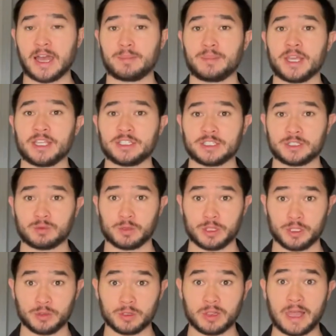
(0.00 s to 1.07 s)
patients with
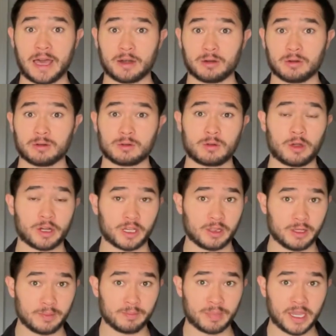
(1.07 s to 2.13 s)
unilateral chronic
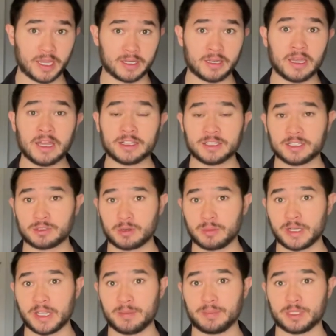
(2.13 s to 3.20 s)
limb pain
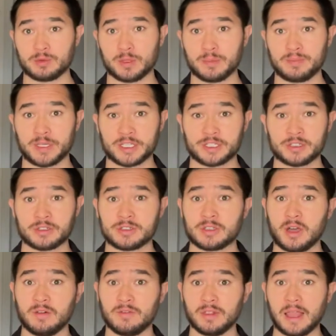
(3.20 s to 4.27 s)
discriminate between pictures
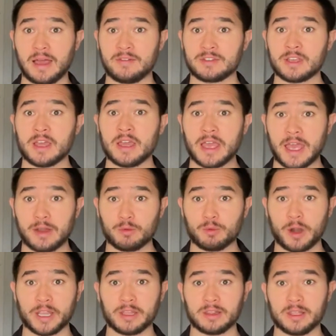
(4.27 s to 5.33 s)
of left and
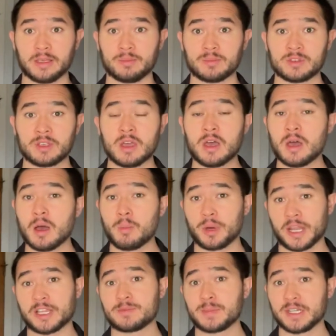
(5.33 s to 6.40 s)
right limbs, but
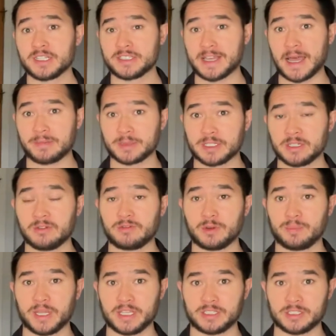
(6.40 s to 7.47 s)
has been adapted for
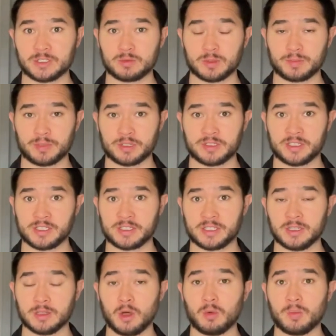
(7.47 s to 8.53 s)
patients with
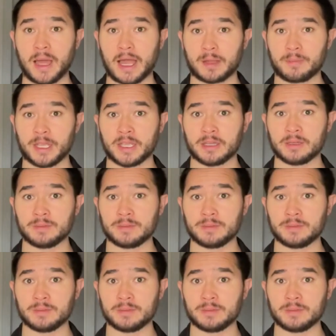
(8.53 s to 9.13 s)
persistent low back pain.